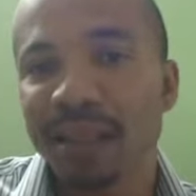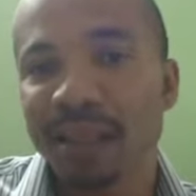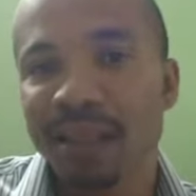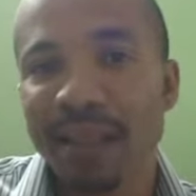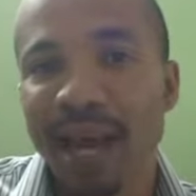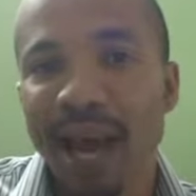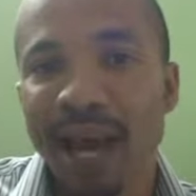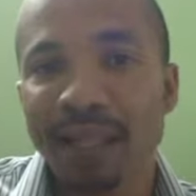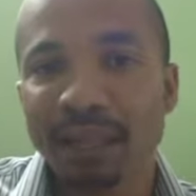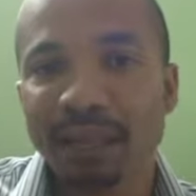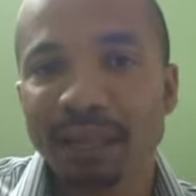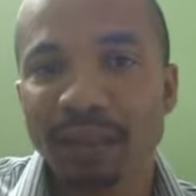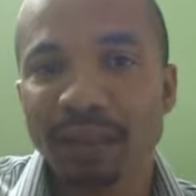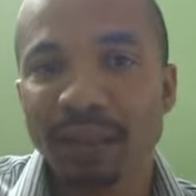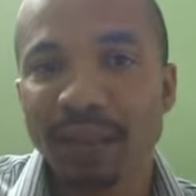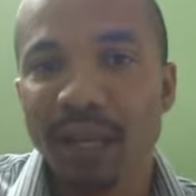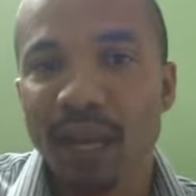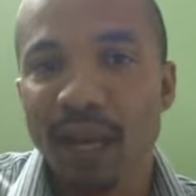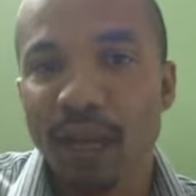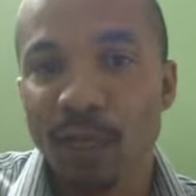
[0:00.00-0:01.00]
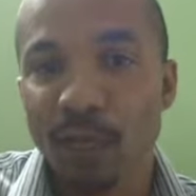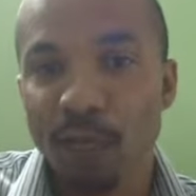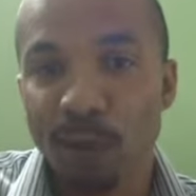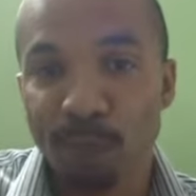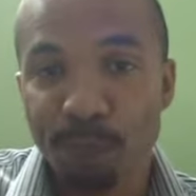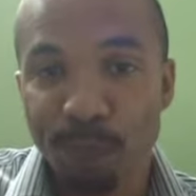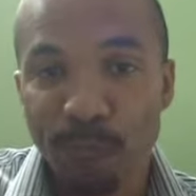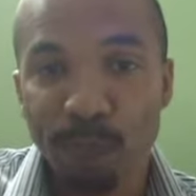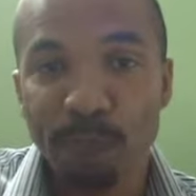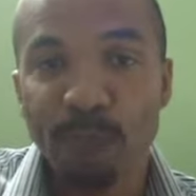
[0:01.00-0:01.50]
that
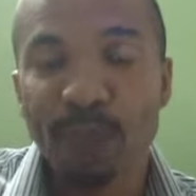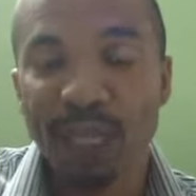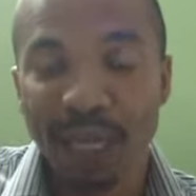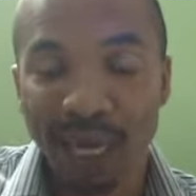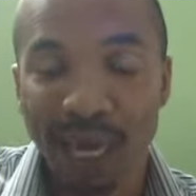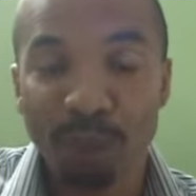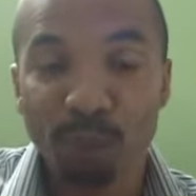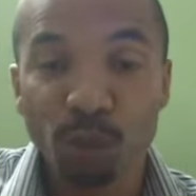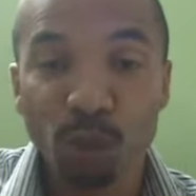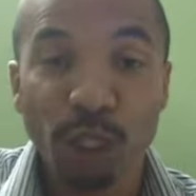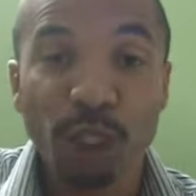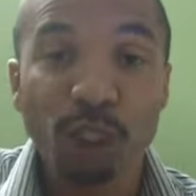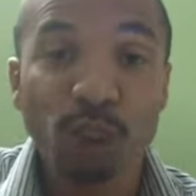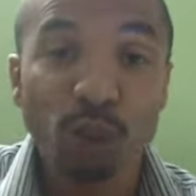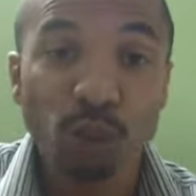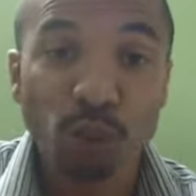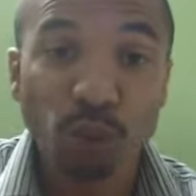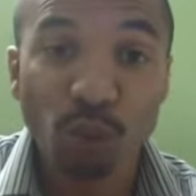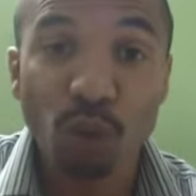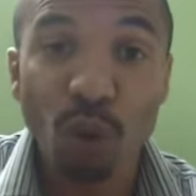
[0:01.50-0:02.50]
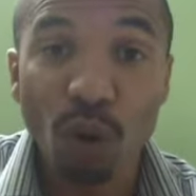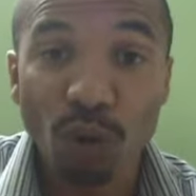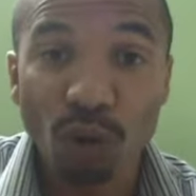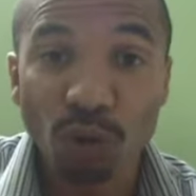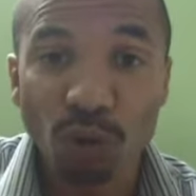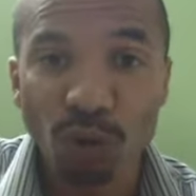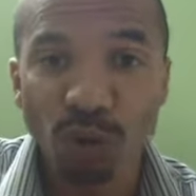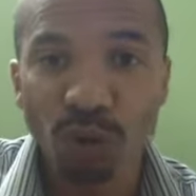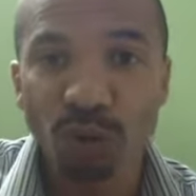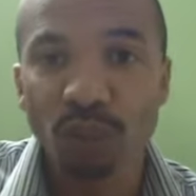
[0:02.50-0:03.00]
the people that I'm looking to
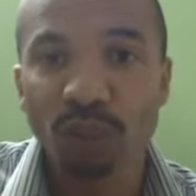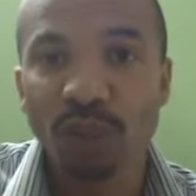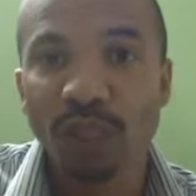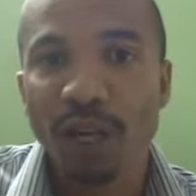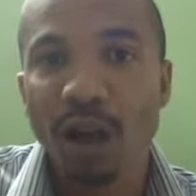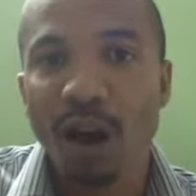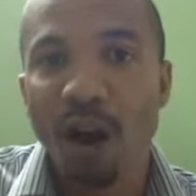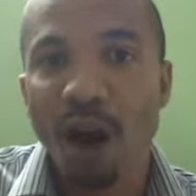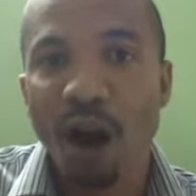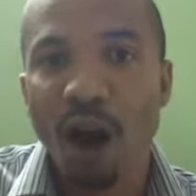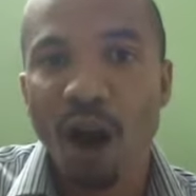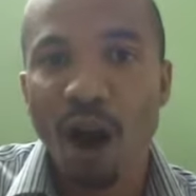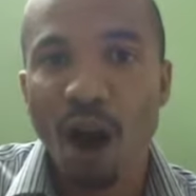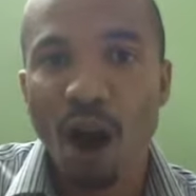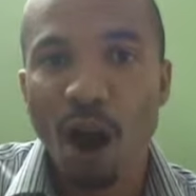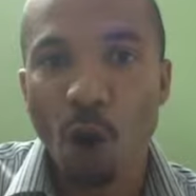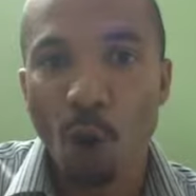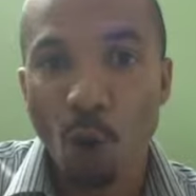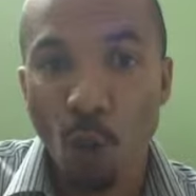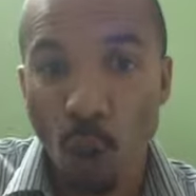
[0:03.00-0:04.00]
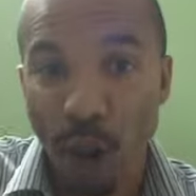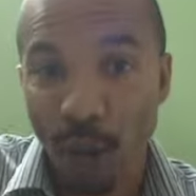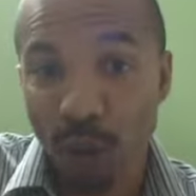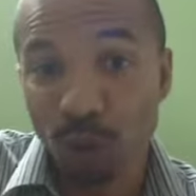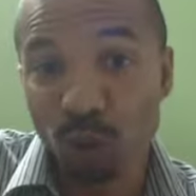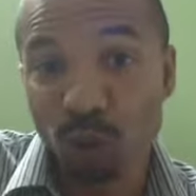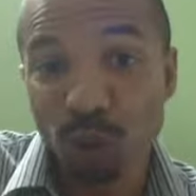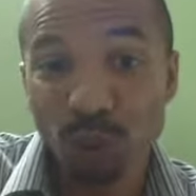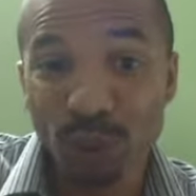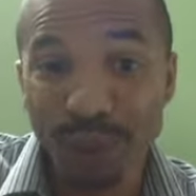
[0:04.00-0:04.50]
talk to are 1
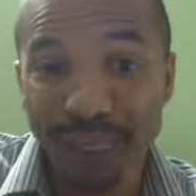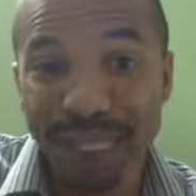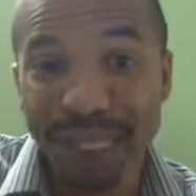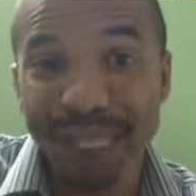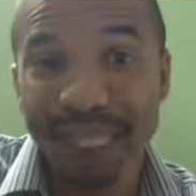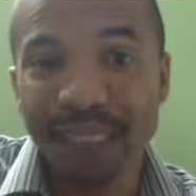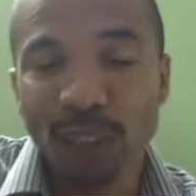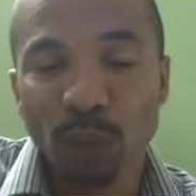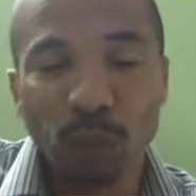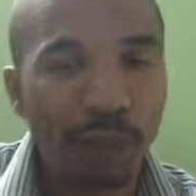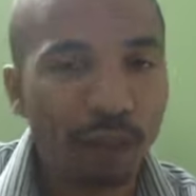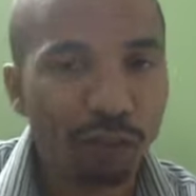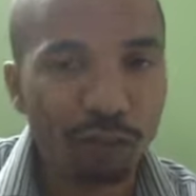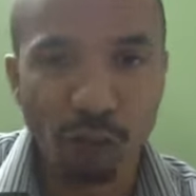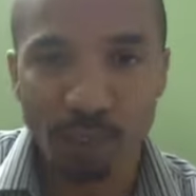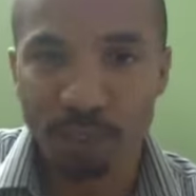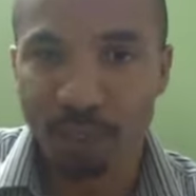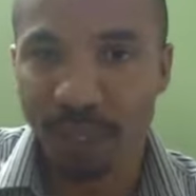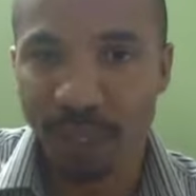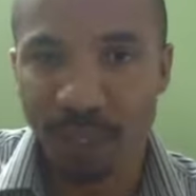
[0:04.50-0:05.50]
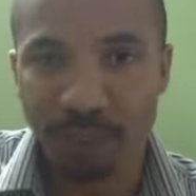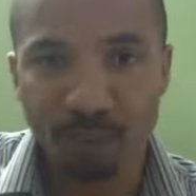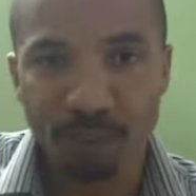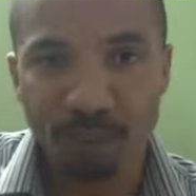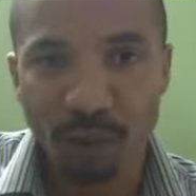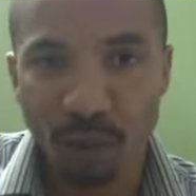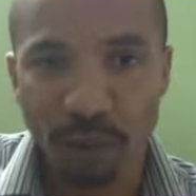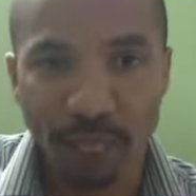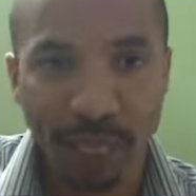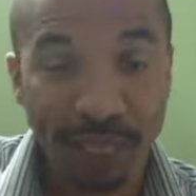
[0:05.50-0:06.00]
or 2 degrees away from me.
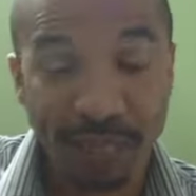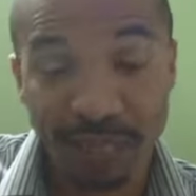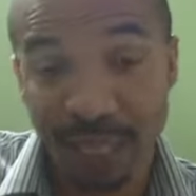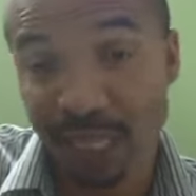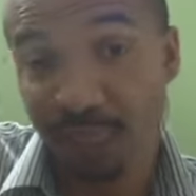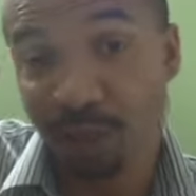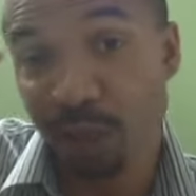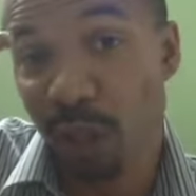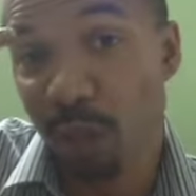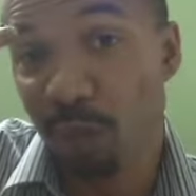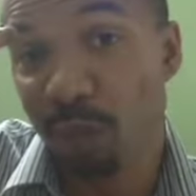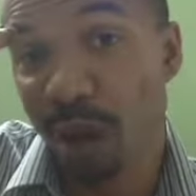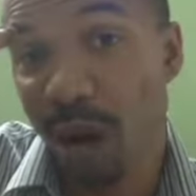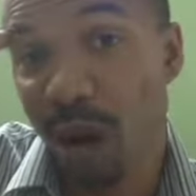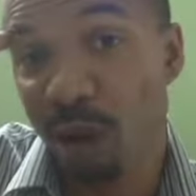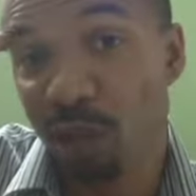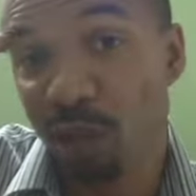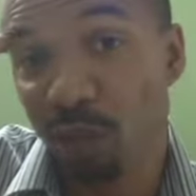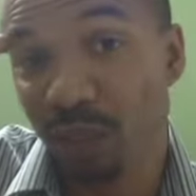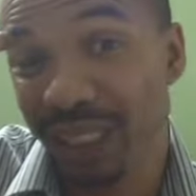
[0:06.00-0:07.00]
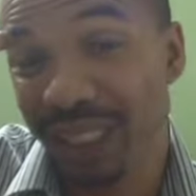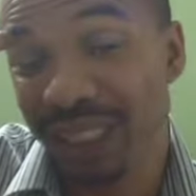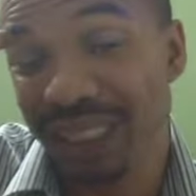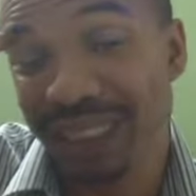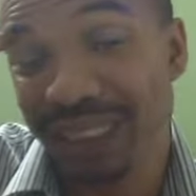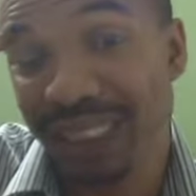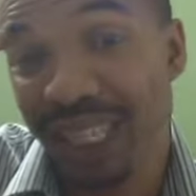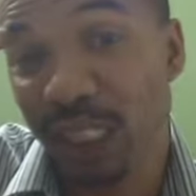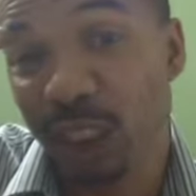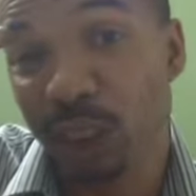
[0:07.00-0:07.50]
Okay, and that's very powerful. The
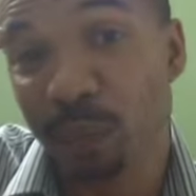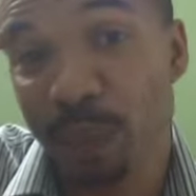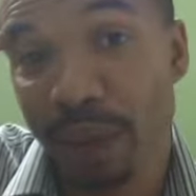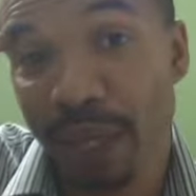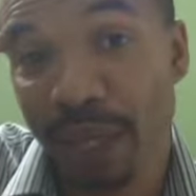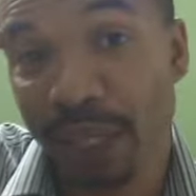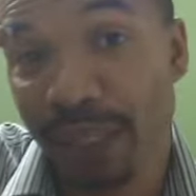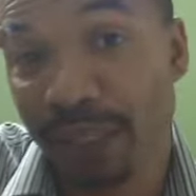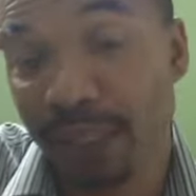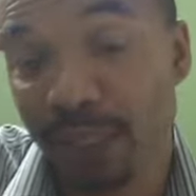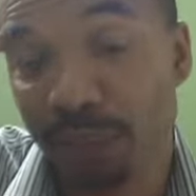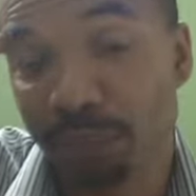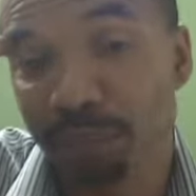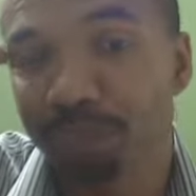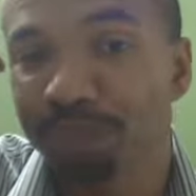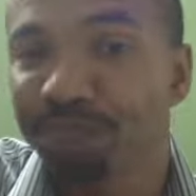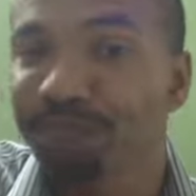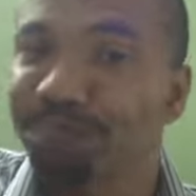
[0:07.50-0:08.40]
search mechanism